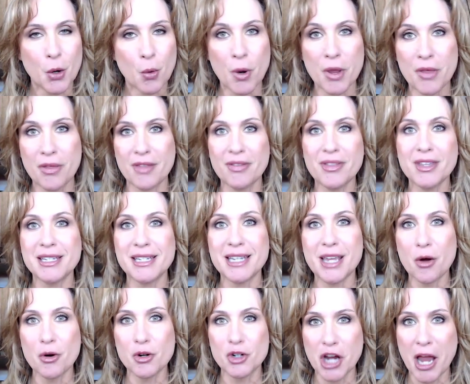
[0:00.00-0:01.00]
within the
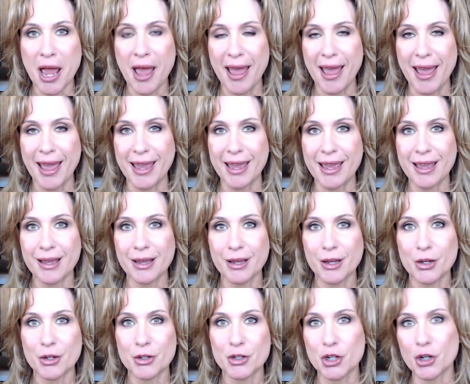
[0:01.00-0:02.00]
DOJ
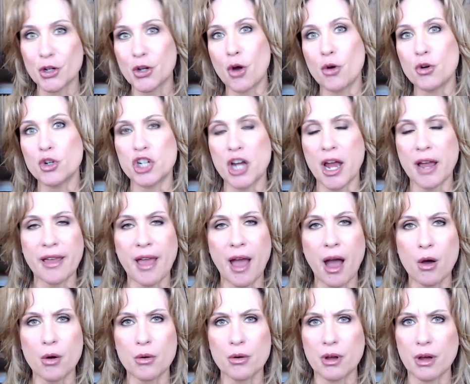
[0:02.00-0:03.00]
to go check
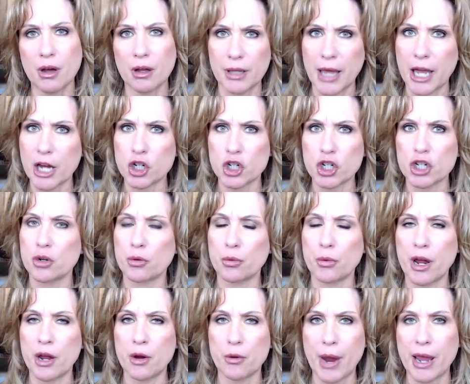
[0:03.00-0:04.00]
out
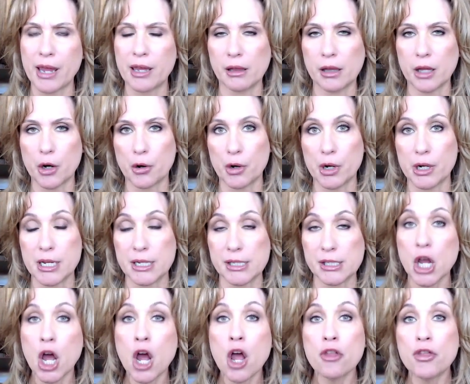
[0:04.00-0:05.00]
election
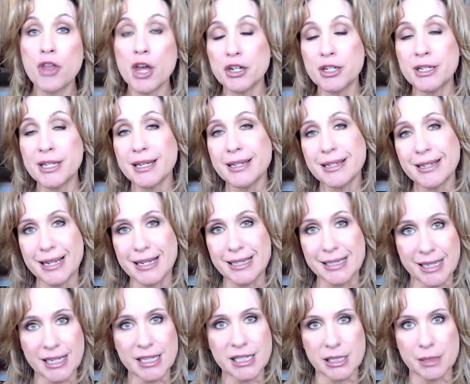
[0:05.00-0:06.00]
irregularities that didn't
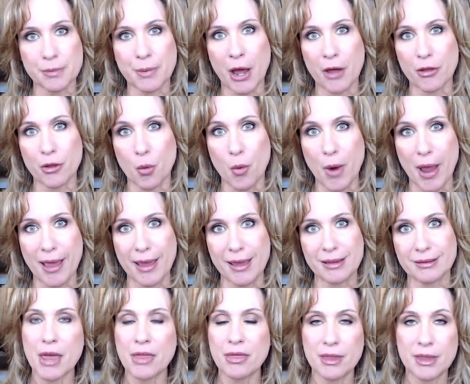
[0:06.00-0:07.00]
exist, by the way.
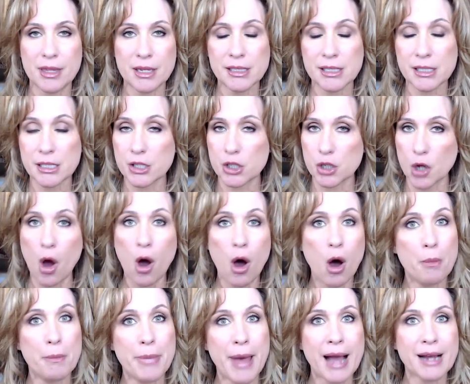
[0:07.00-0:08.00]
And this is
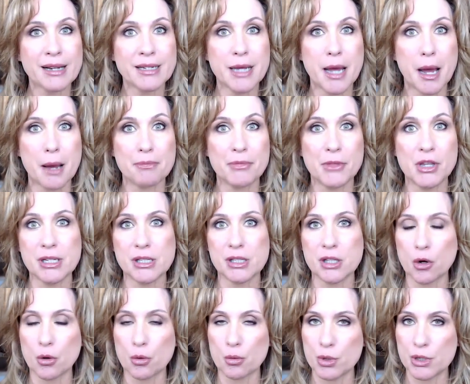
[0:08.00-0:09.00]
all backed up.
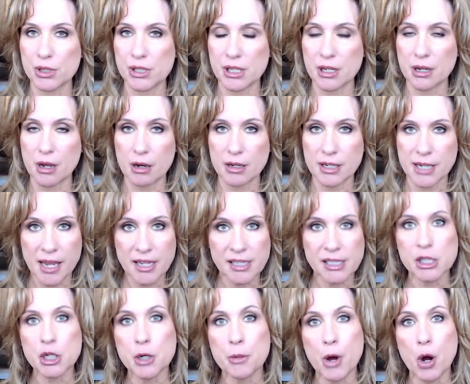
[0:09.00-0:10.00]
There was
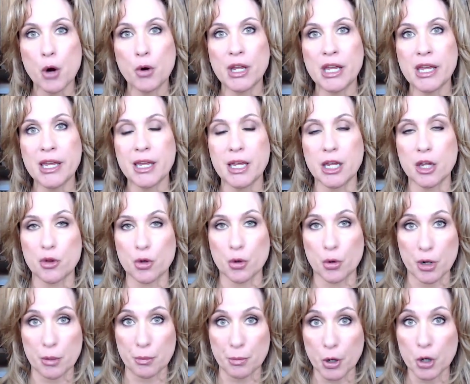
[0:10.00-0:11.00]
testimony
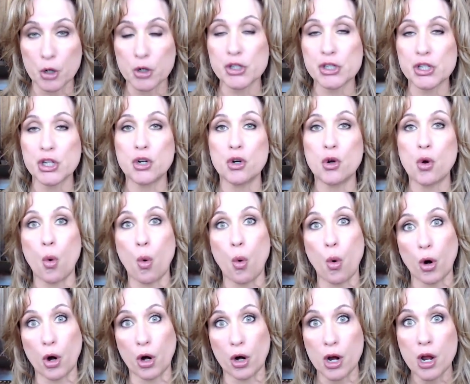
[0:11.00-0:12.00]
either in person
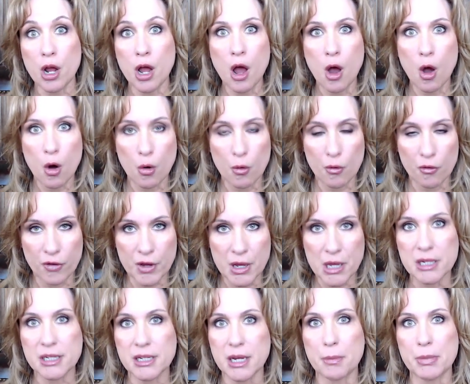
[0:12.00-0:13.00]
or
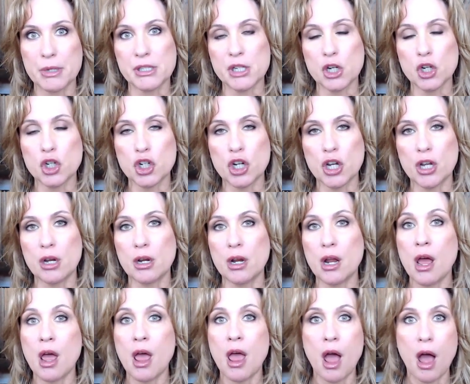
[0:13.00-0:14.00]
via
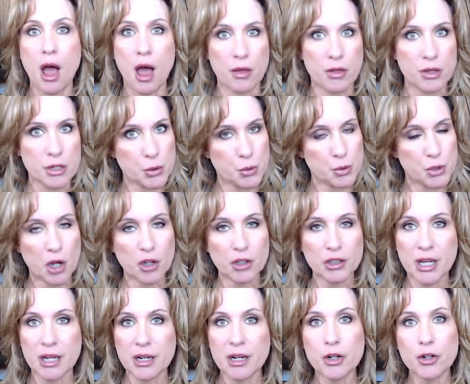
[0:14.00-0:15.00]
deposition. This was all
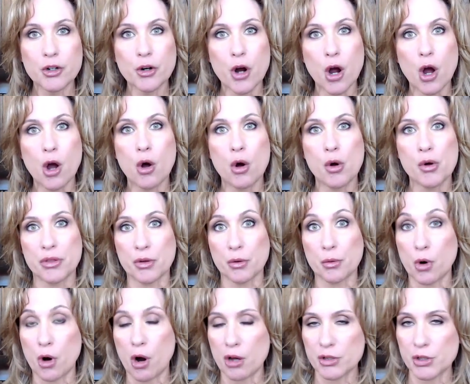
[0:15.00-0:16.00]
done under oath. There
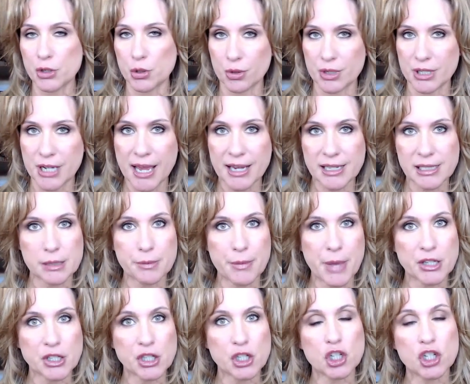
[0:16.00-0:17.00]
were also text
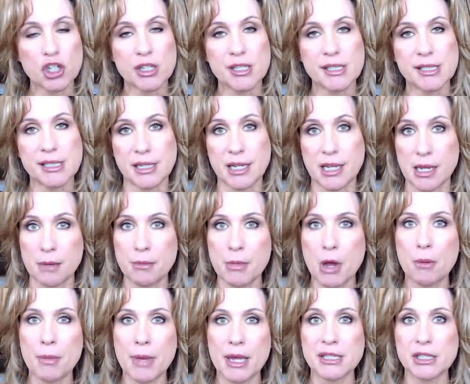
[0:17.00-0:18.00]
messages and
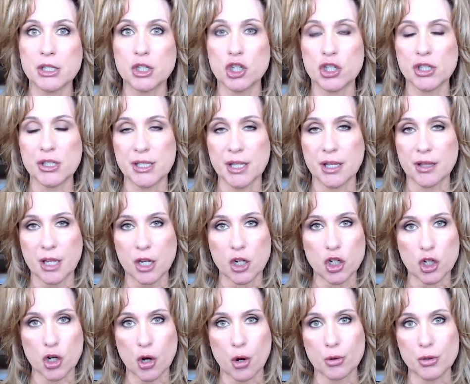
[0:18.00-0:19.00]
email messages that they
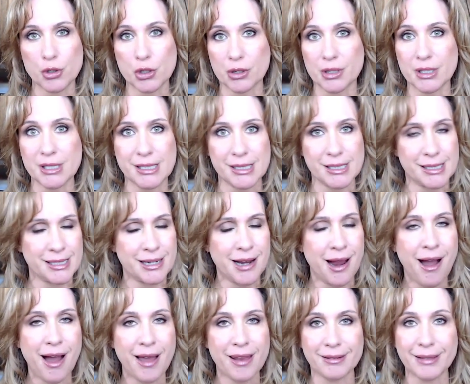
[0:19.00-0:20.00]
showed. So this is
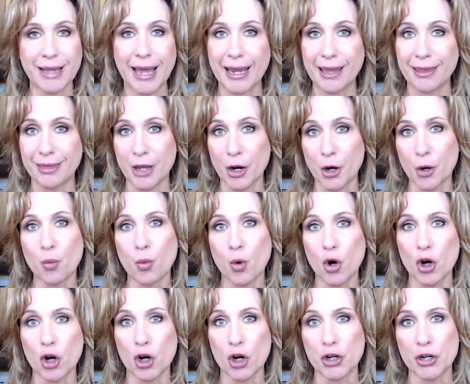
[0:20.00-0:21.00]
not like their
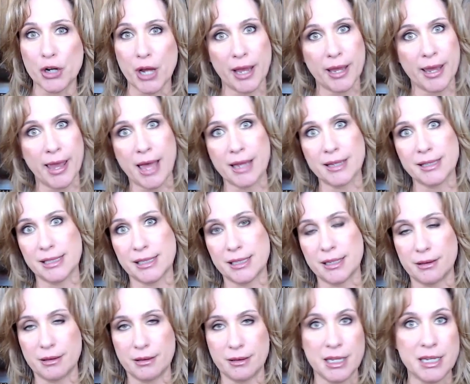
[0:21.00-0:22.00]
word against
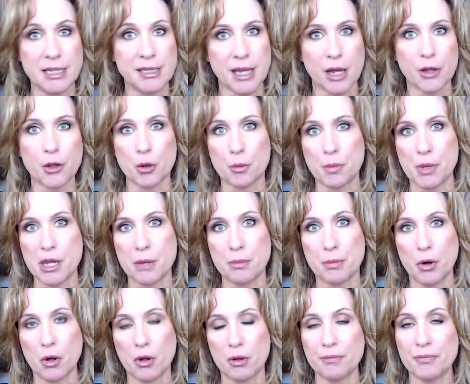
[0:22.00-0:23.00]
these other
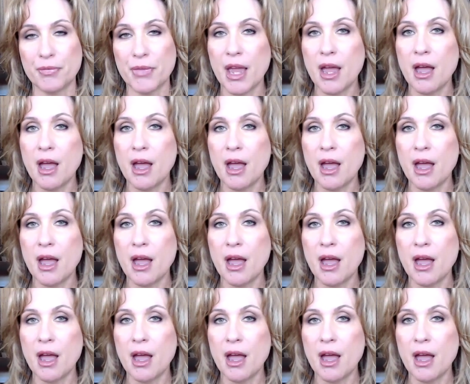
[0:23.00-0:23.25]
people.